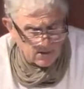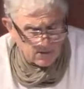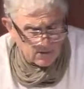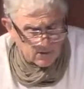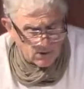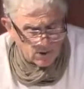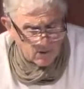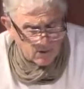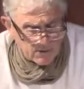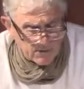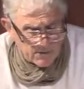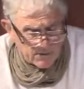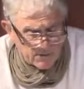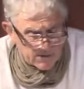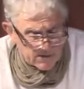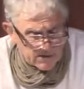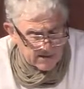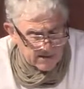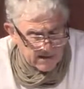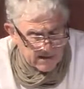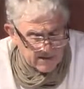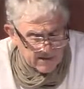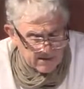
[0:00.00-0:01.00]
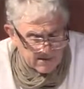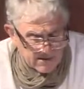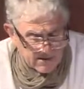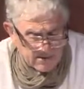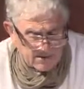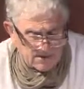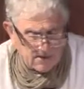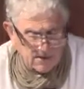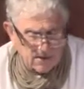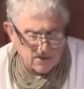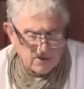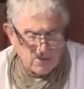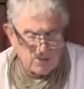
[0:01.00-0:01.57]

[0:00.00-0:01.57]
Don't mistake this.